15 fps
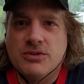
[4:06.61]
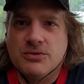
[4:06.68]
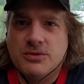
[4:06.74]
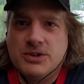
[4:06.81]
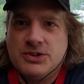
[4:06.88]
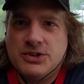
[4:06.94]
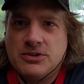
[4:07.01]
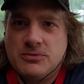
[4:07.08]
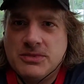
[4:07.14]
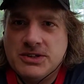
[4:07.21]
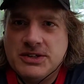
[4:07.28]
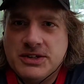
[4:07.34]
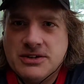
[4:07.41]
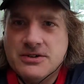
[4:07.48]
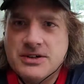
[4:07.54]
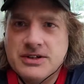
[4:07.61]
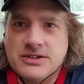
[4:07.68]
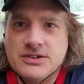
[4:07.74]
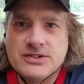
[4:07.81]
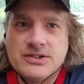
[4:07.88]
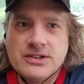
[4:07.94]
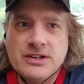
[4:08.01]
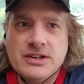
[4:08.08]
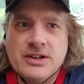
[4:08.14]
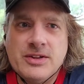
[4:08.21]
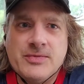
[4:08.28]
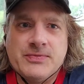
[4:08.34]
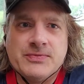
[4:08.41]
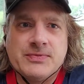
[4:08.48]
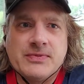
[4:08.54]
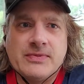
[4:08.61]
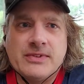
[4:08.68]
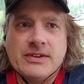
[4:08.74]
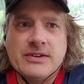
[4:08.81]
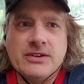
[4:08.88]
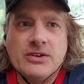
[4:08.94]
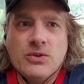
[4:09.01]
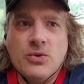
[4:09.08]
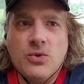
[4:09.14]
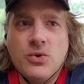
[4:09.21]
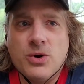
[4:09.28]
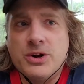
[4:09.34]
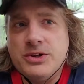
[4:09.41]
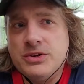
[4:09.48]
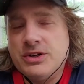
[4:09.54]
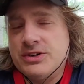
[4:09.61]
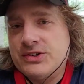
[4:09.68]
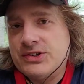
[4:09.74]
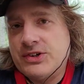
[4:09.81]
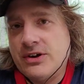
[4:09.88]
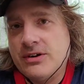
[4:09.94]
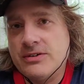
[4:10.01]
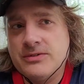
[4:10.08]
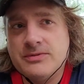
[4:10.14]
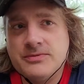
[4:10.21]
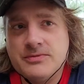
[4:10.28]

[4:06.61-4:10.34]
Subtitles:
original materials. Or you could start